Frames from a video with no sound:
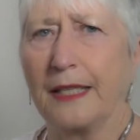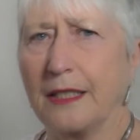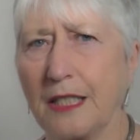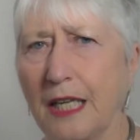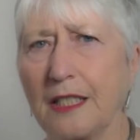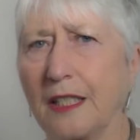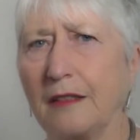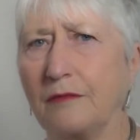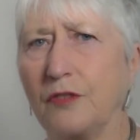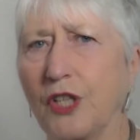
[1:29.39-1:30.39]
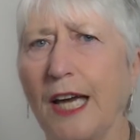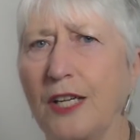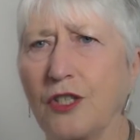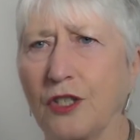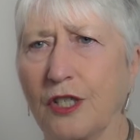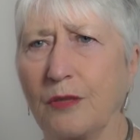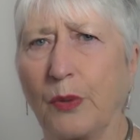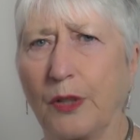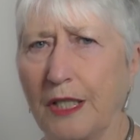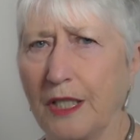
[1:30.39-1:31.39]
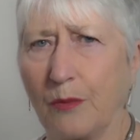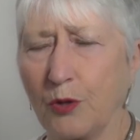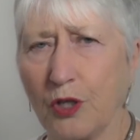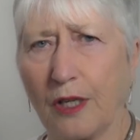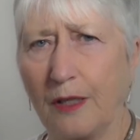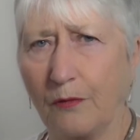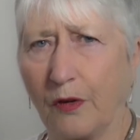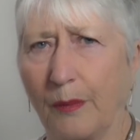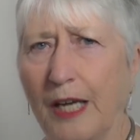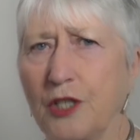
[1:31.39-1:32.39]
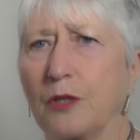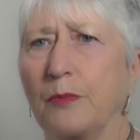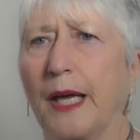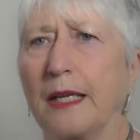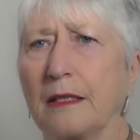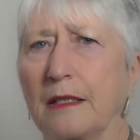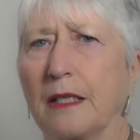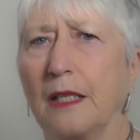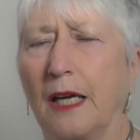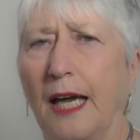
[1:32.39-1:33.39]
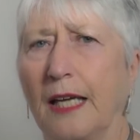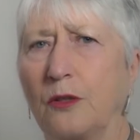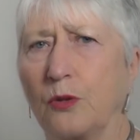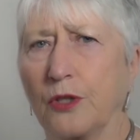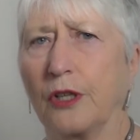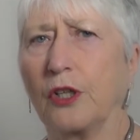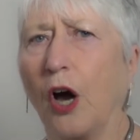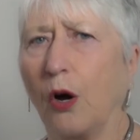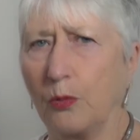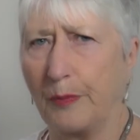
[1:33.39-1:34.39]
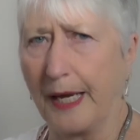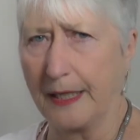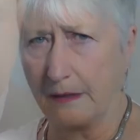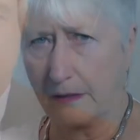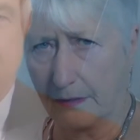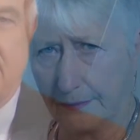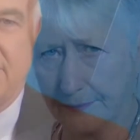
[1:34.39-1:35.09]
detecting changes in body temperature, inflammation patterns, and also cold patterns.